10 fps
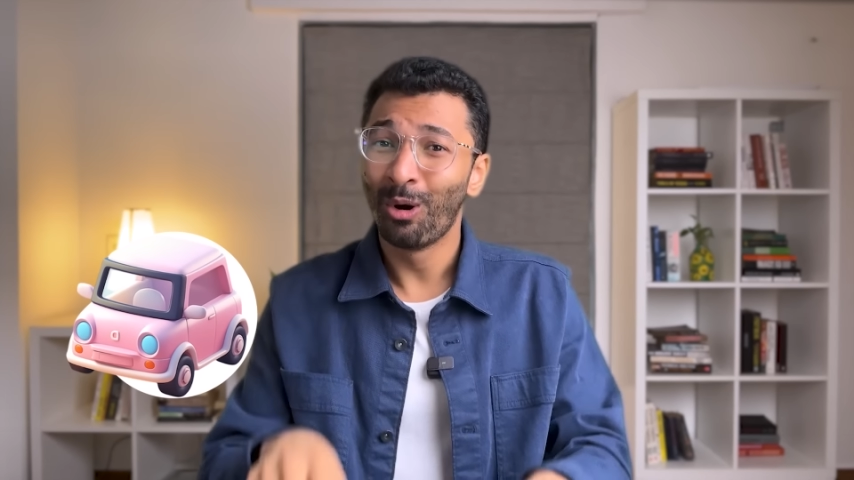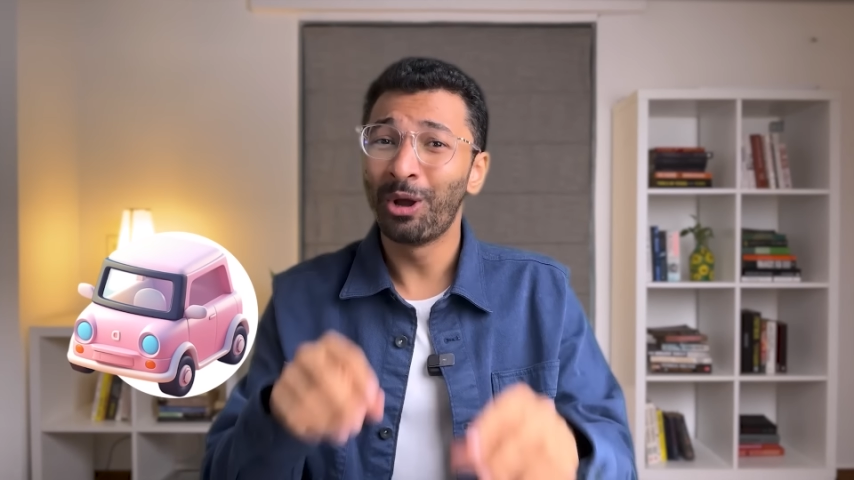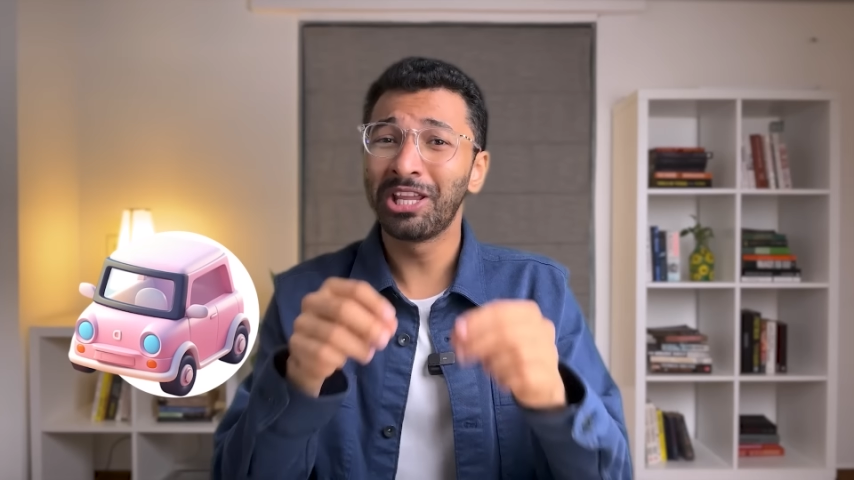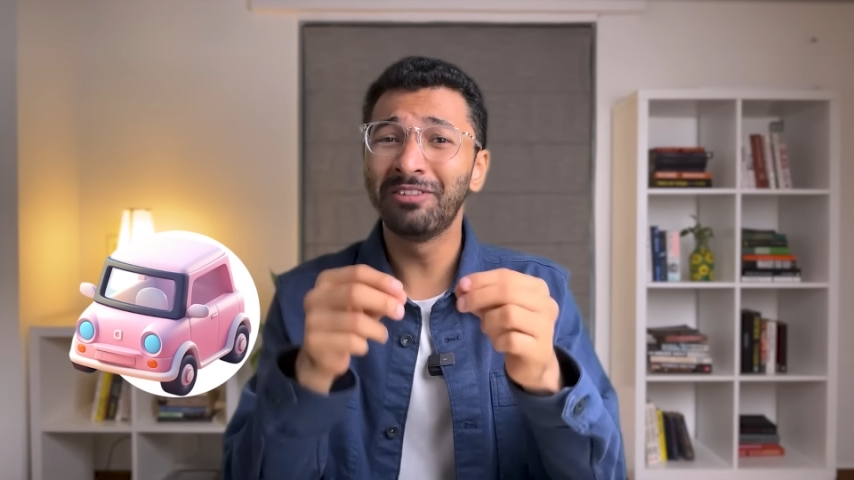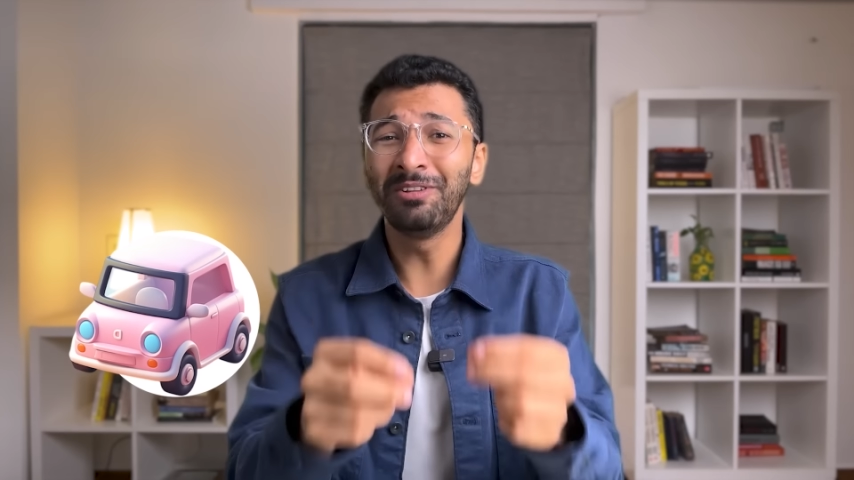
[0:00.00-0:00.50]

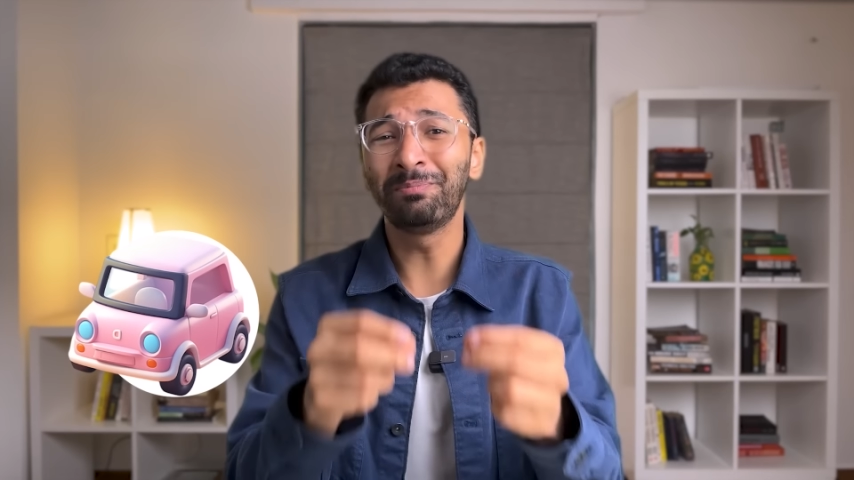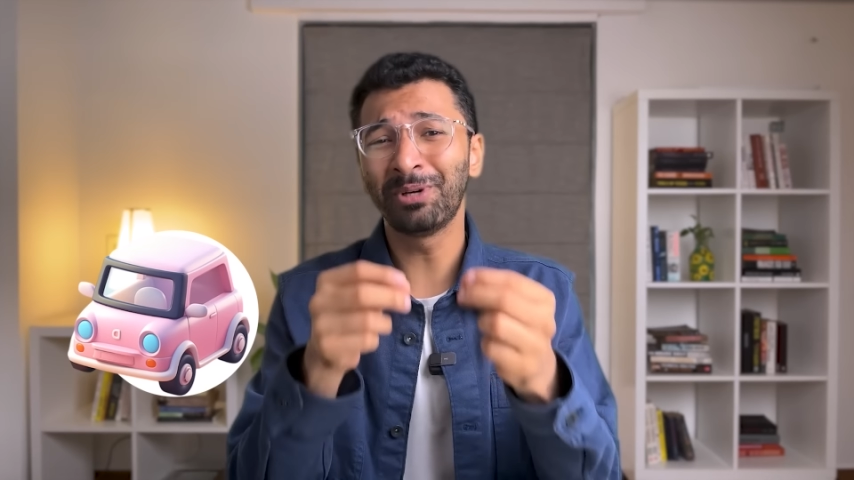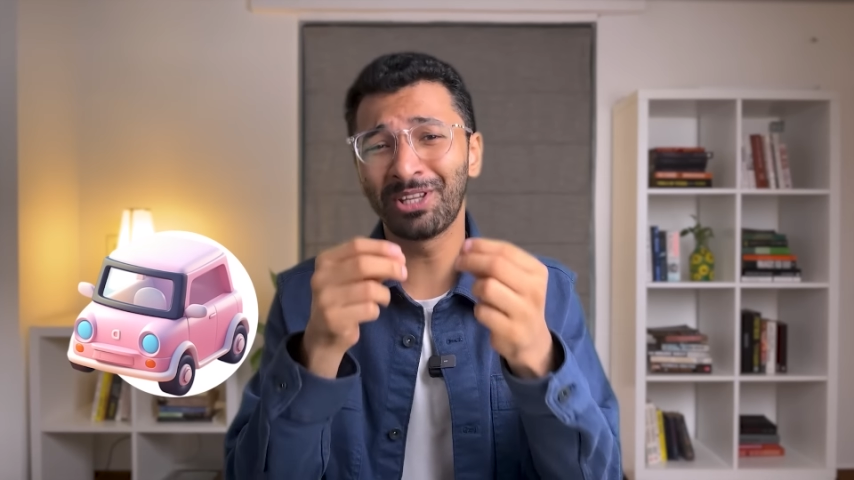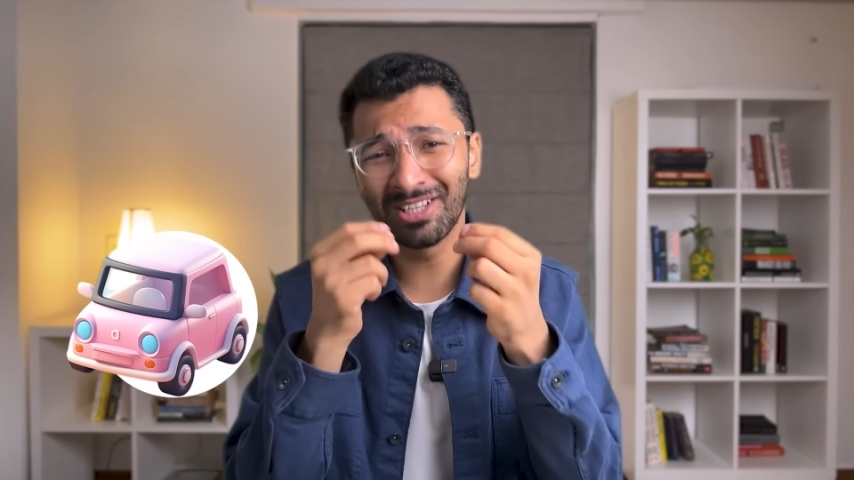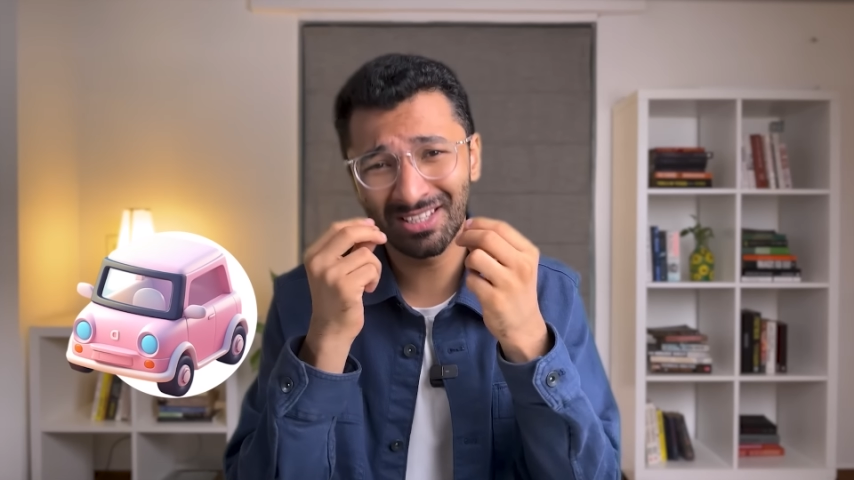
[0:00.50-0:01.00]
or even
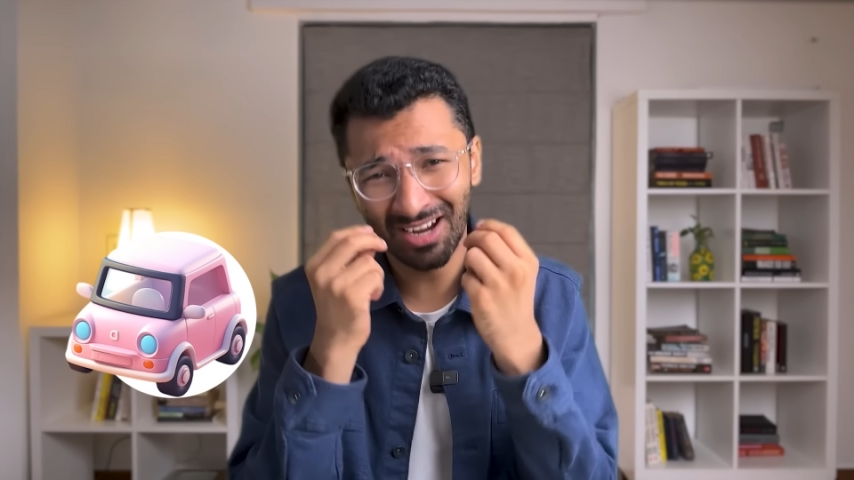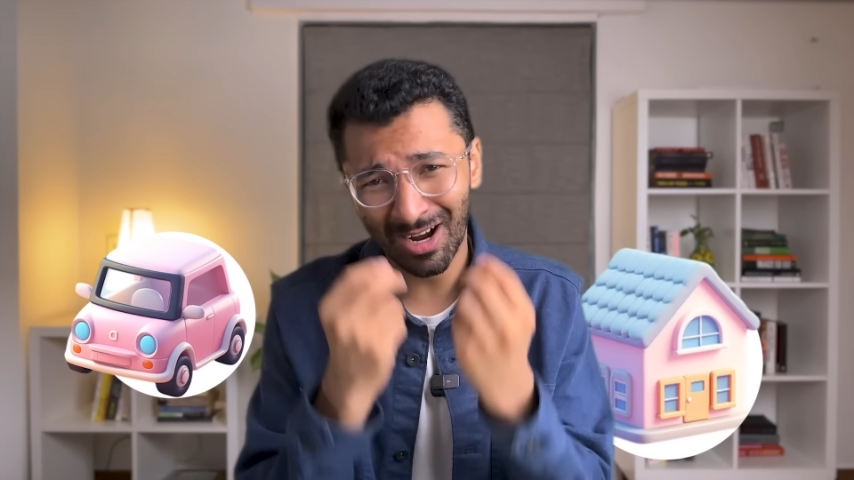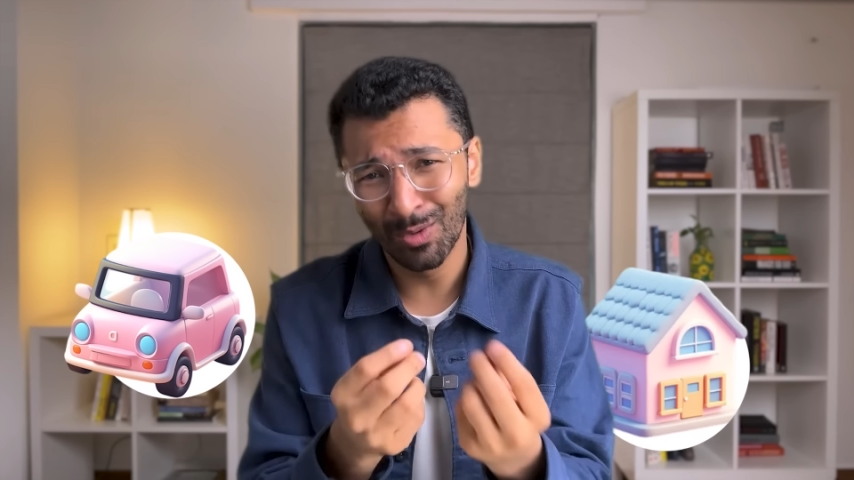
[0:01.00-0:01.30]
purchase a